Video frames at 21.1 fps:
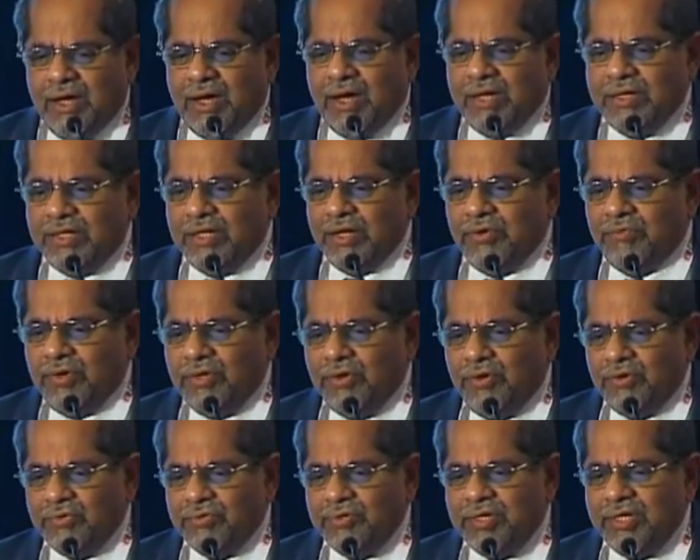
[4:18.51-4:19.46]
Another one
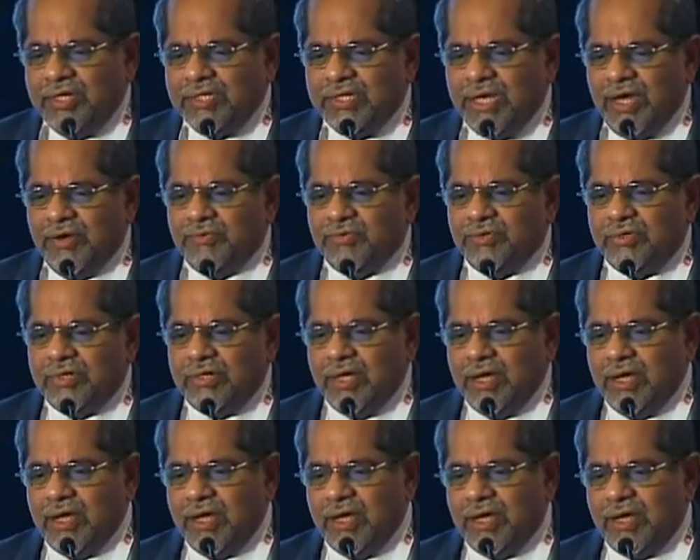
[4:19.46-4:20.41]
or two things I would
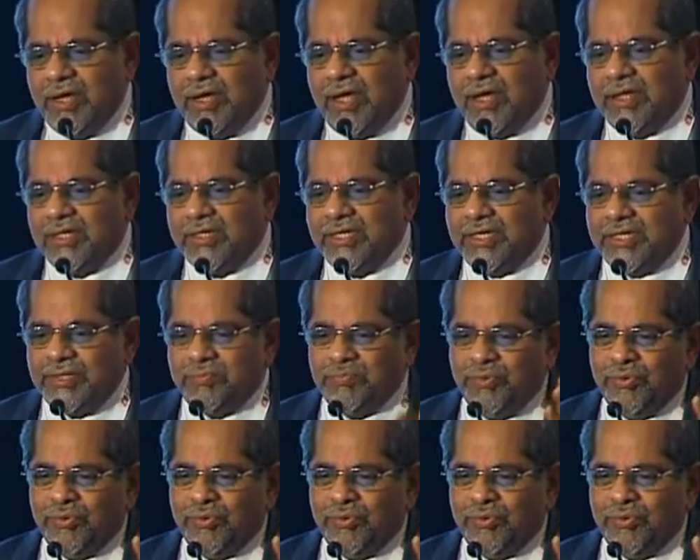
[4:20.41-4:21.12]
just